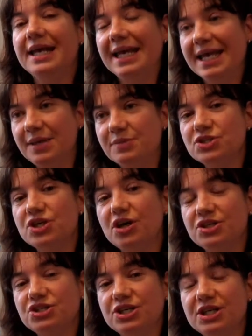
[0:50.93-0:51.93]

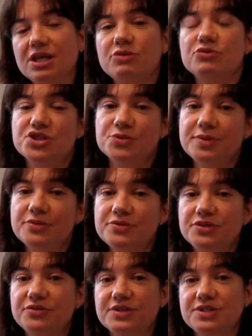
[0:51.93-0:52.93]
haematology,
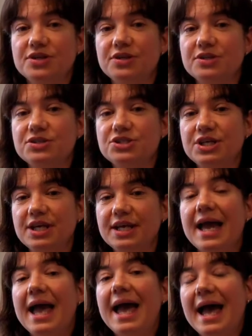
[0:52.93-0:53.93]
respiratory physiology
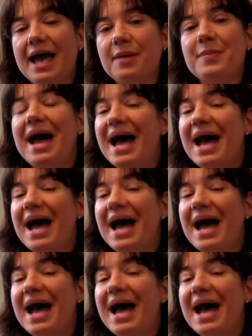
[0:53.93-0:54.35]
um,